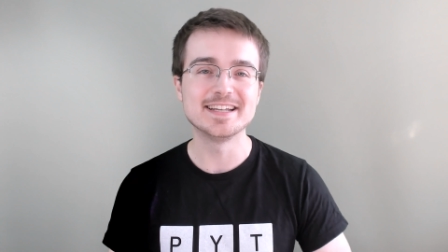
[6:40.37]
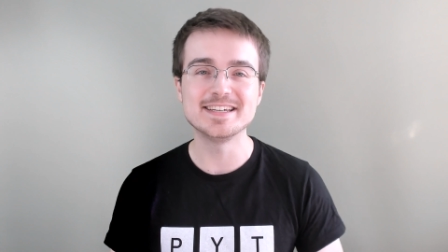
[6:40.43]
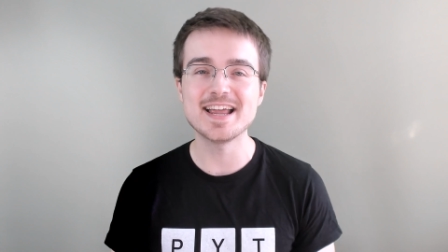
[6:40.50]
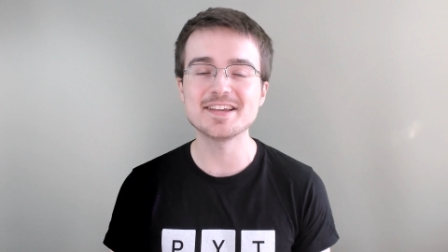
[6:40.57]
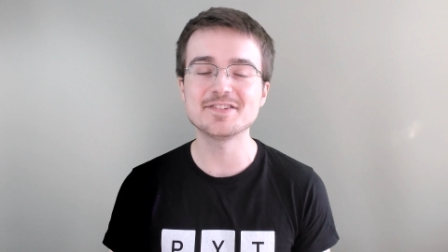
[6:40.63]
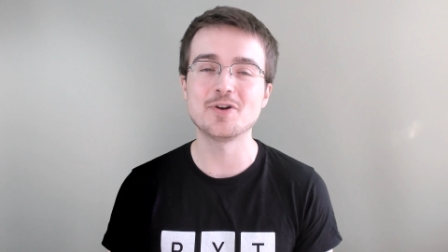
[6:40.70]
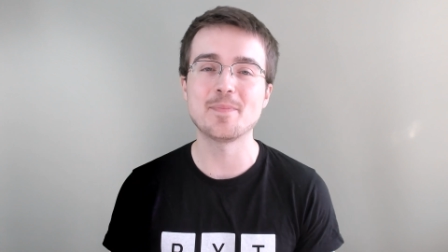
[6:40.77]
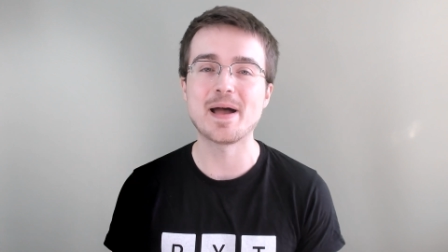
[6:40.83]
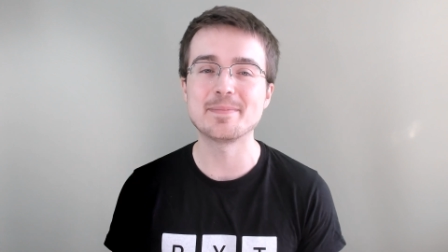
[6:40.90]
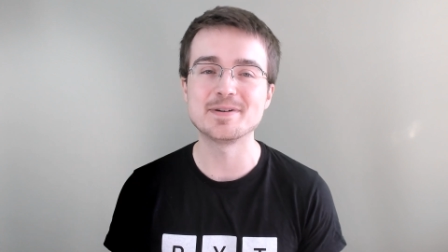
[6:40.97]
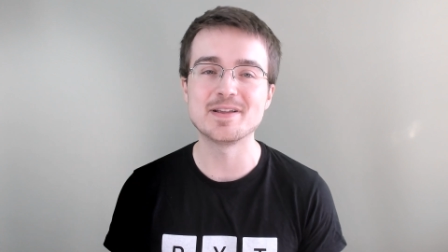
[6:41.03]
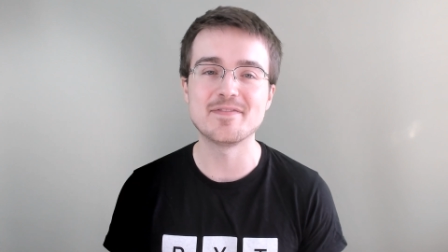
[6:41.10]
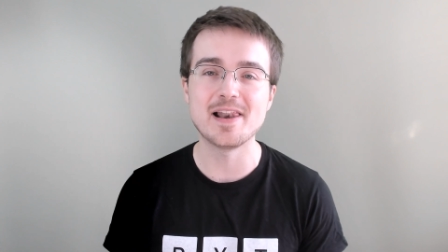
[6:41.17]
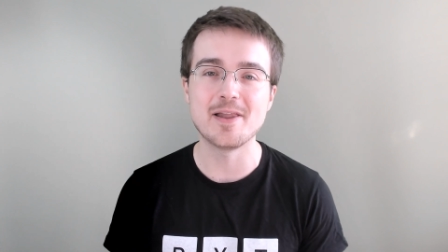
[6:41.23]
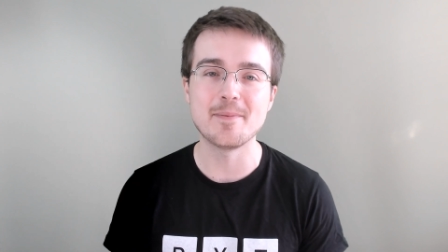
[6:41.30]
desktop app
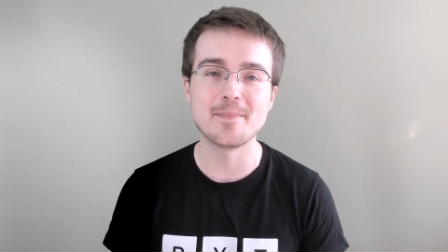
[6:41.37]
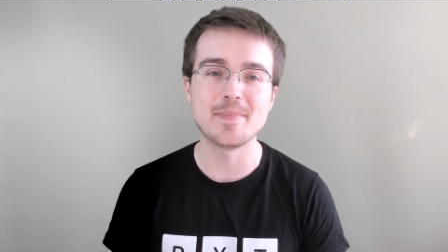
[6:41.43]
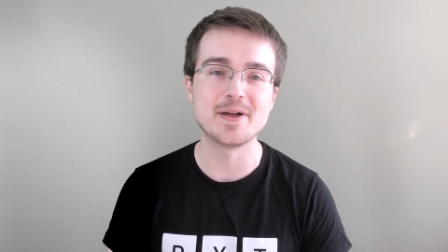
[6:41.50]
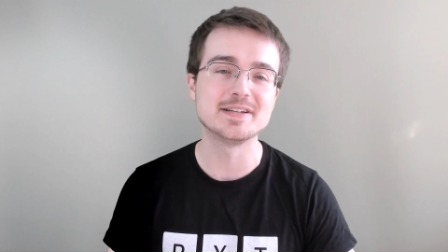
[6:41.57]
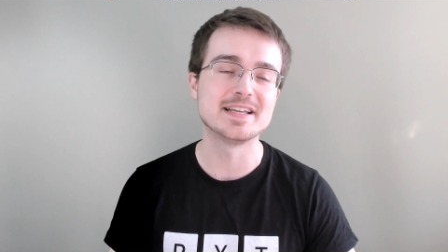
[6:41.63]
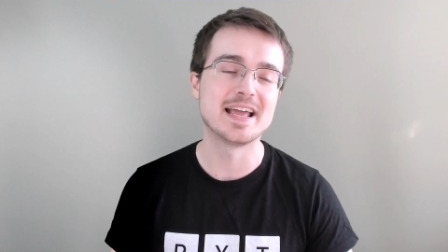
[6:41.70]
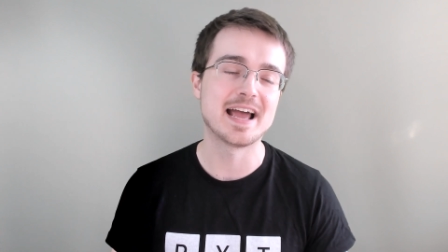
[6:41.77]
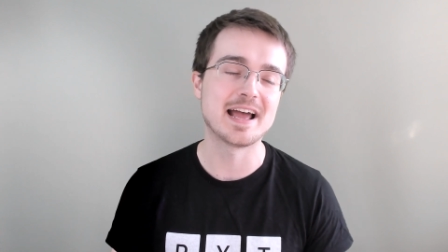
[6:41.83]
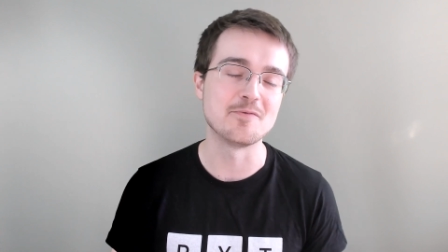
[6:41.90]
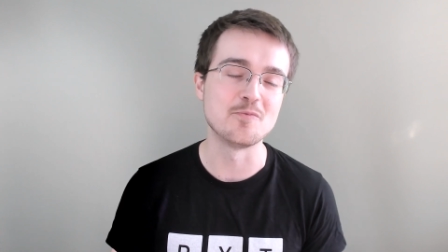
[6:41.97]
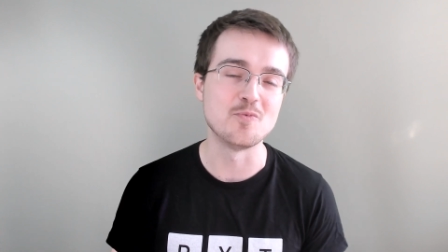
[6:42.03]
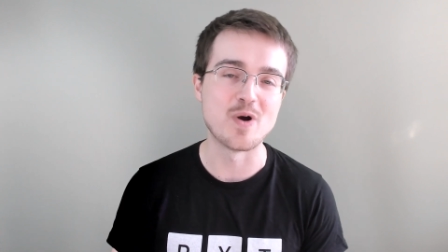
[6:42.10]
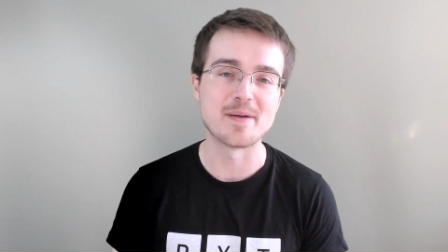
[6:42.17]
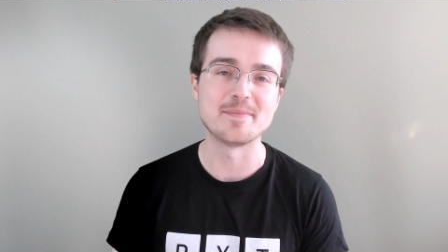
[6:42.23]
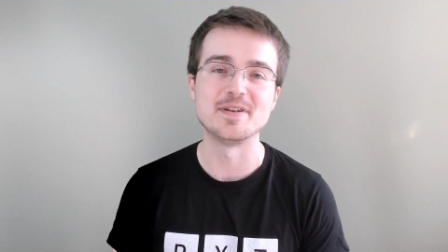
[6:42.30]
development,
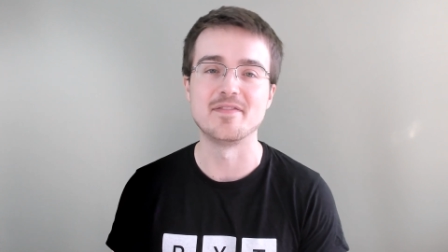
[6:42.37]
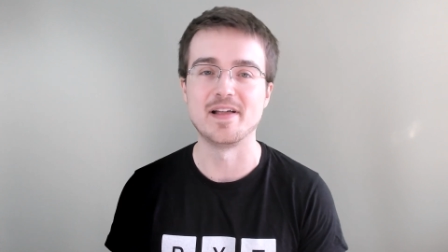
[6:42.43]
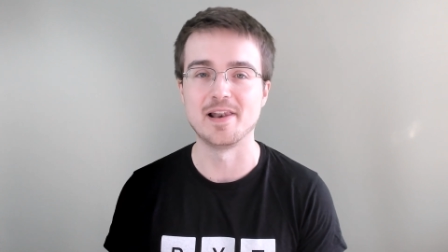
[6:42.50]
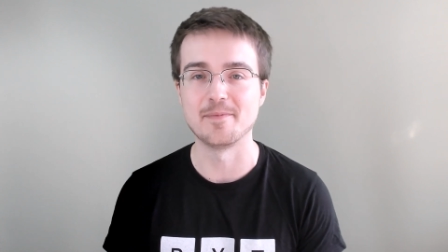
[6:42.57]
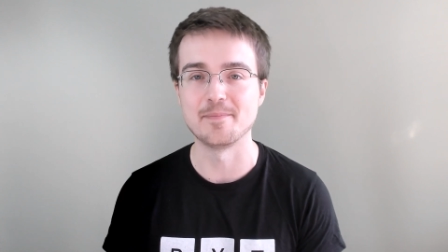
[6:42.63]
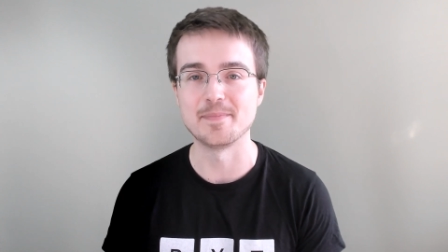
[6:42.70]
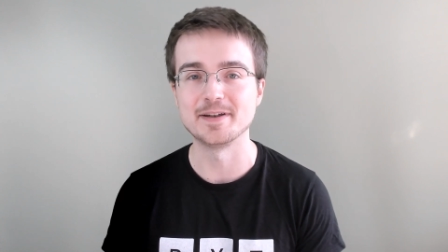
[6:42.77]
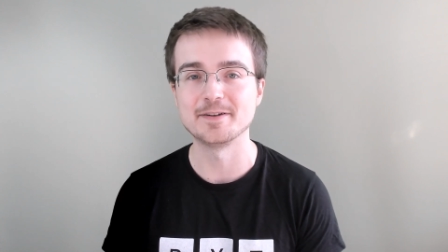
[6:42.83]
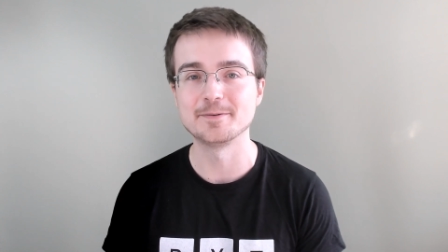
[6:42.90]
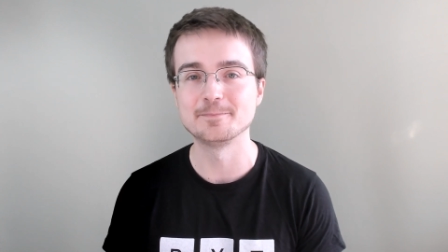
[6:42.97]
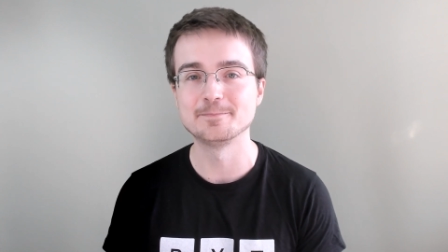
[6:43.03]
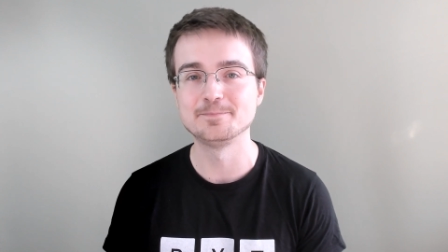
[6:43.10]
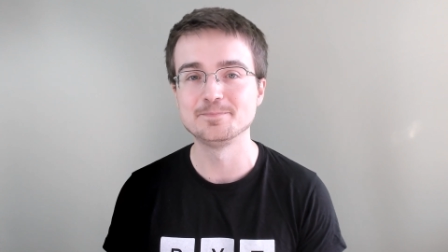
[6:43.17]
and web development.